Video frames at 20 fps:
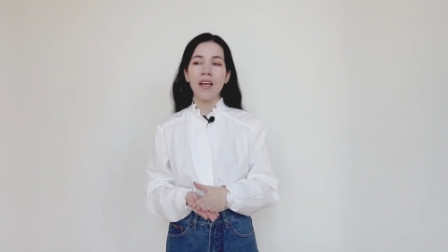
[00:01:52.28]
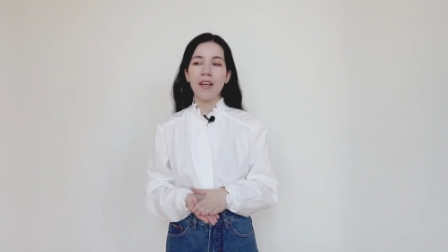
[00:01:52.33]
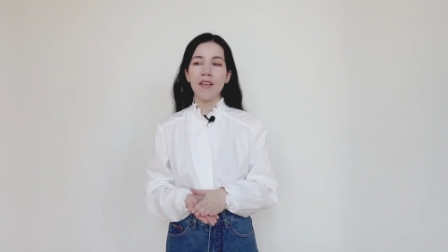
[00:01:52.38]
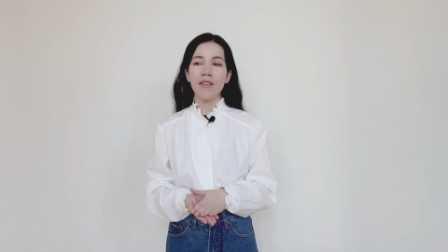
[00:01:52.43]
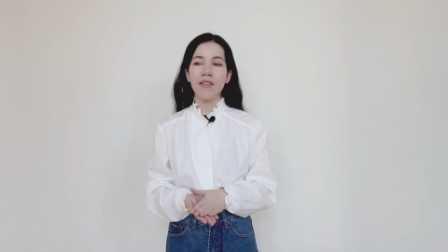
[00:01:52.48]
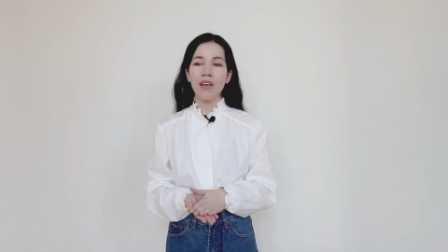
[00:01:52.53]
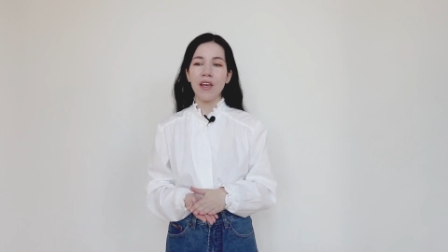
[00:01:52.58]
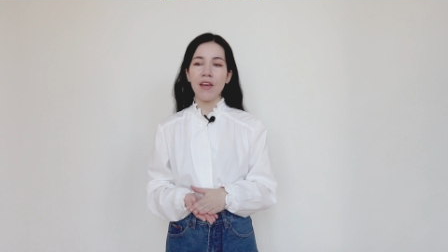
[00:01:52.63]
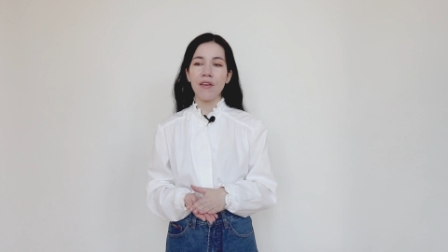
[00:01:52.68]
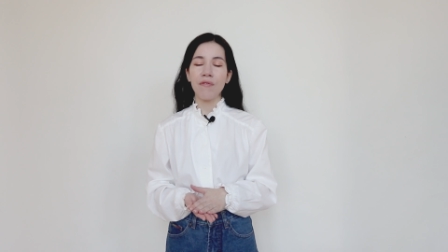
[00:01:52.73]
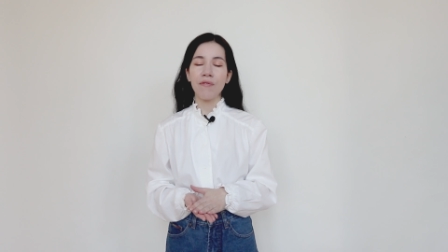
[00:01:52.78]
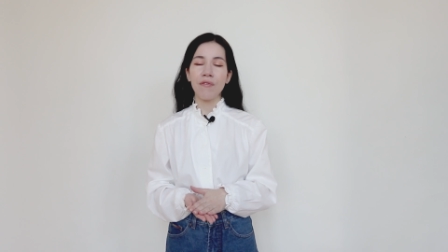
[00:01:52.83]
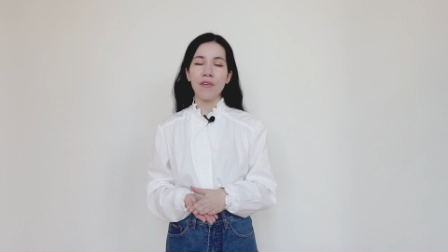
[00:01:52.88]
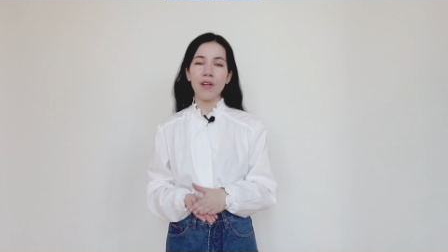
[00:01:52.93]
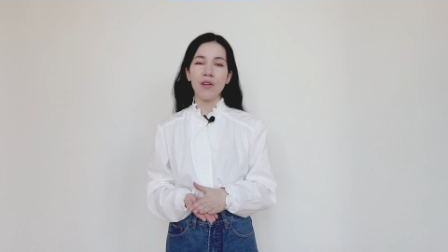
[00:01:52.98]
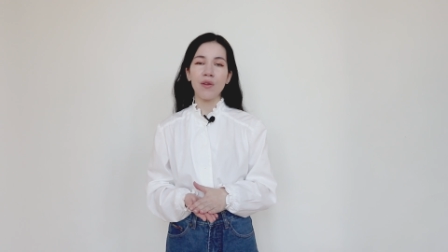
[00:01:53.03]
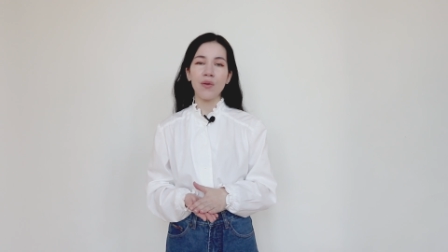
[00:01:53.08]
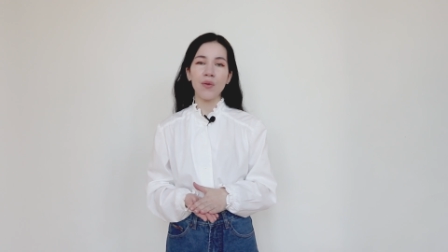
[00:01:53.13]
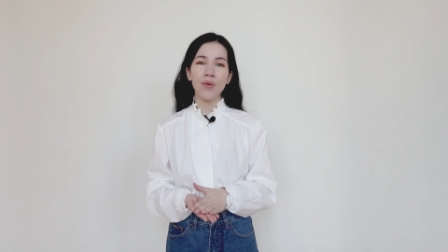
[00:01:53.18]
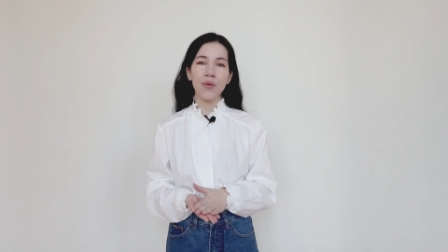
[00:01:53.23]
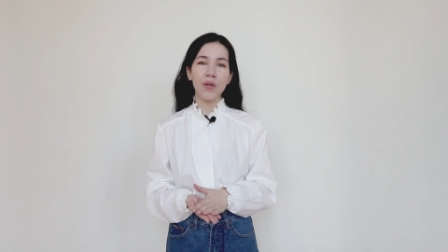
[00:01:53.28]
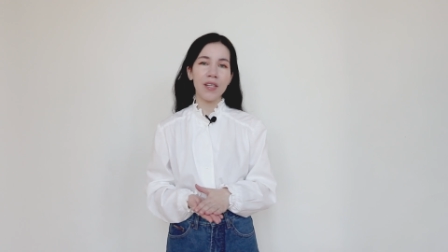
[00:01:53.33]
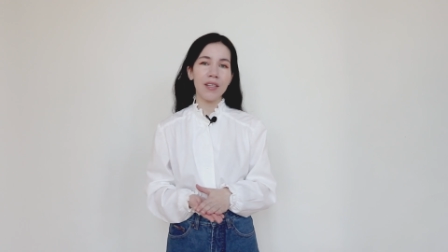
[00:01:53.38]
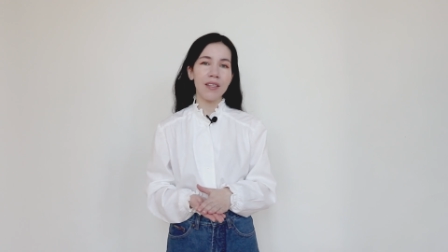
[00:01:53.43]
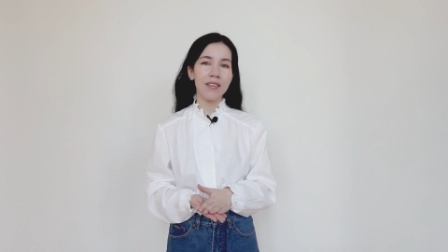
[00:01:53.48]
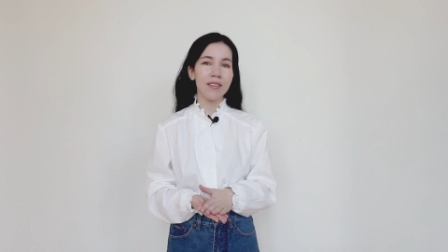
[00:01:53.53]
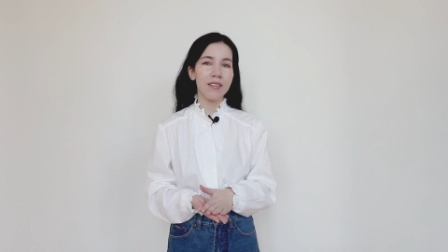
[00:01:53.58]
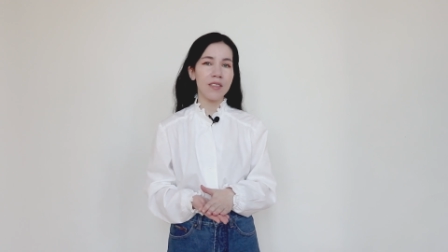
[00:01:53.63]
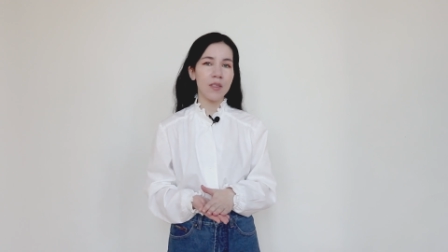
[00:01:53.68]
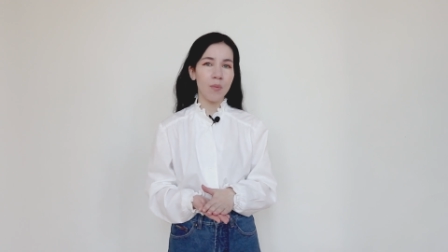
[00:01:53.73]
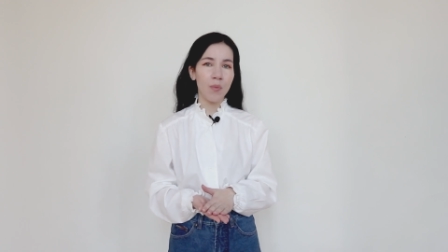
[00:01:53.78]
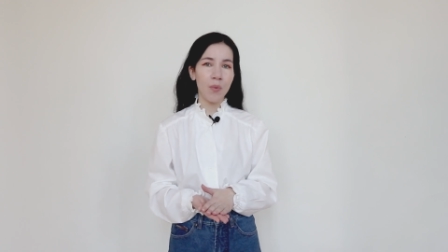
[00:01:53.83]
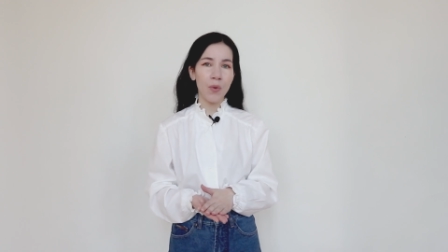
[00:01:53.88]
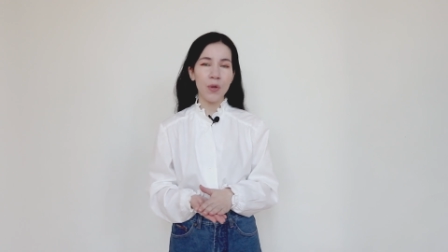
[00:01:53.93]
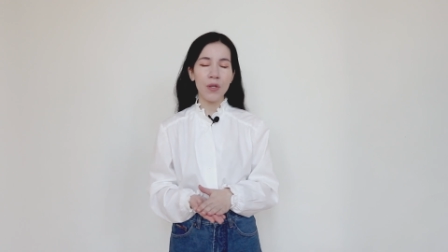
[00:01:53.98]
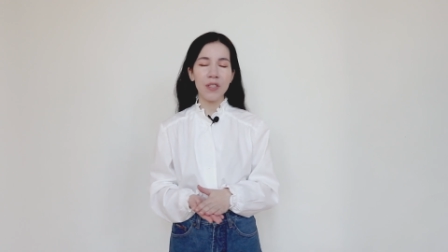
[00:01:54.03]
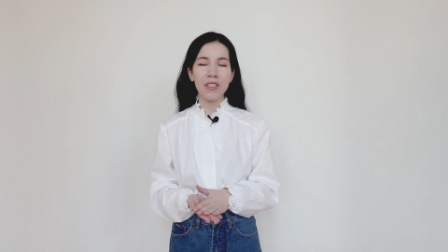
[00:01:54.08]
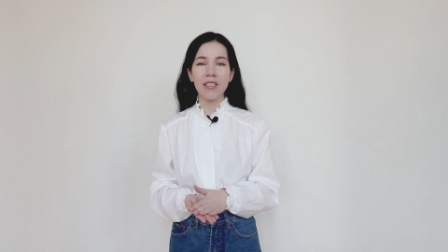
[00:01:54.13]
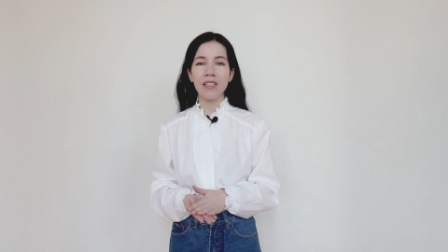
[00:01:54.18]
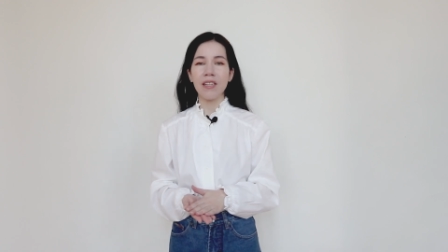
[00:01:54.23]
they feel really
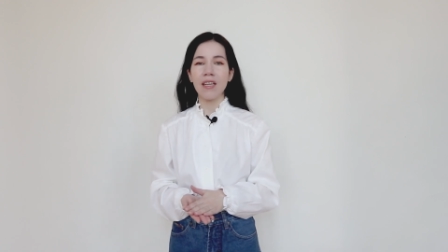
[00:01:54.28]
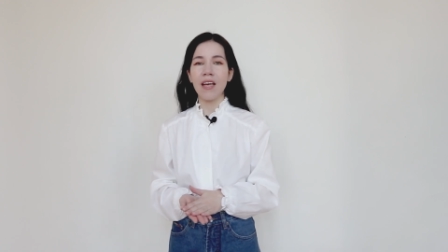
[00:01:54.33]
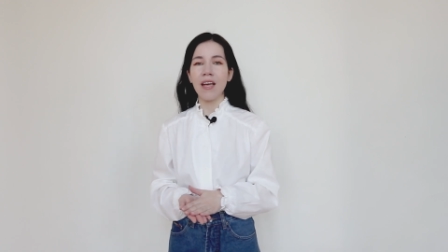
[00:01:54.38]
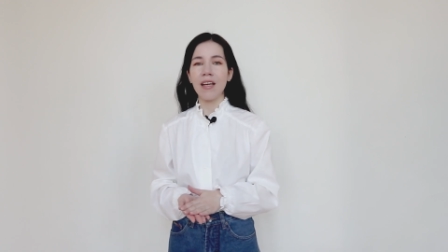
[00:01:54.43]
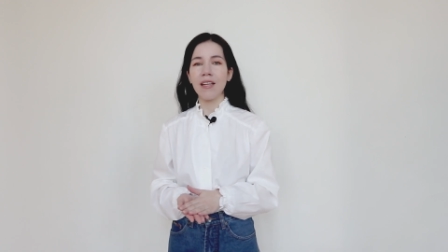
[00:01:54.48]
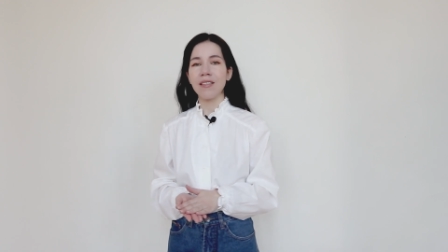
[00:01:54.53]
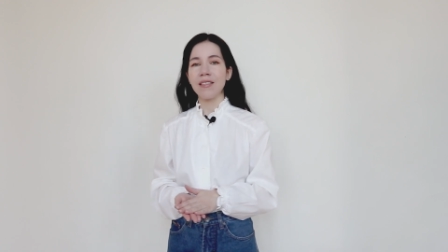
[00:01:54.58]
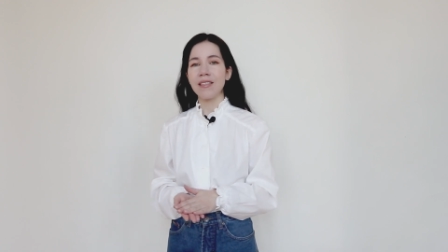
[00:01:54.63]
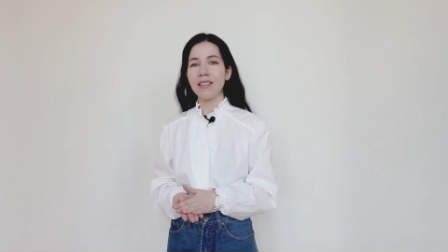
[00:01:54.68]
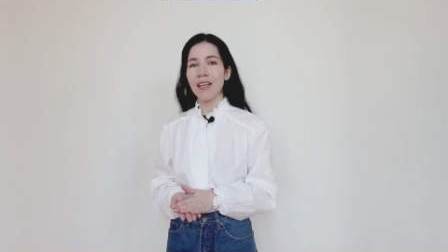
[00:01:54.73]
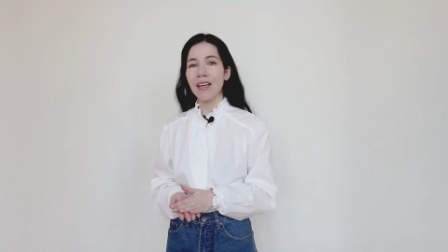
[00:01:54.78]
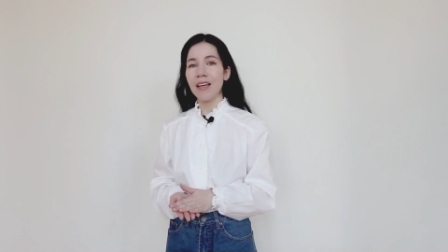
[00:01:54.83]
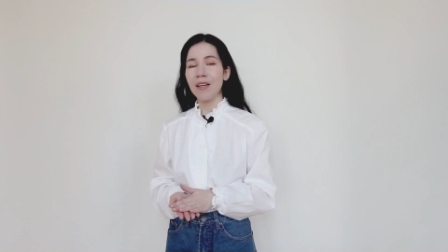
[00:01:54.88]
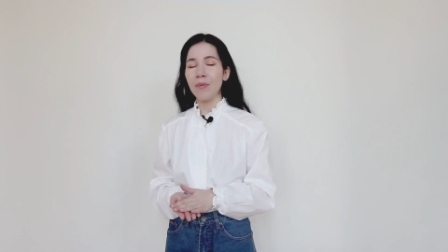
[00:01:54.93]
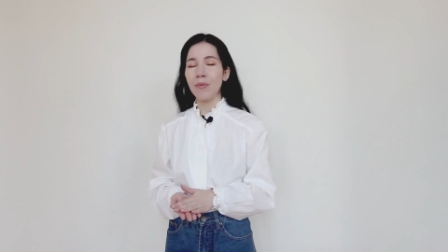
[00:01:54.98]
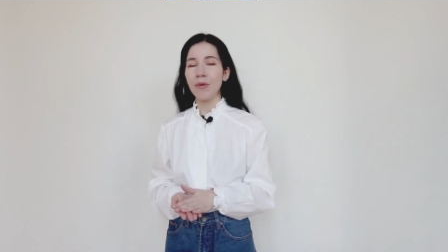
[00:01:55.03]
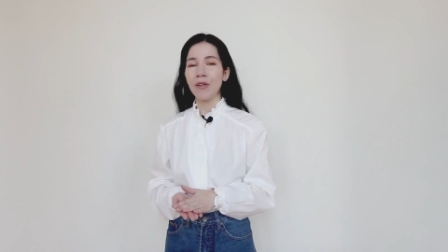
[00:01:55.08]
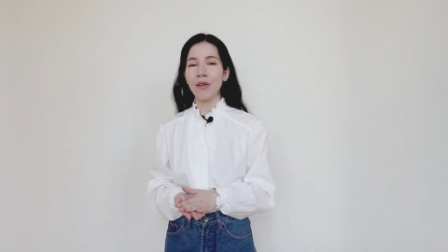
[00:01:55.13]
disappointed and sad,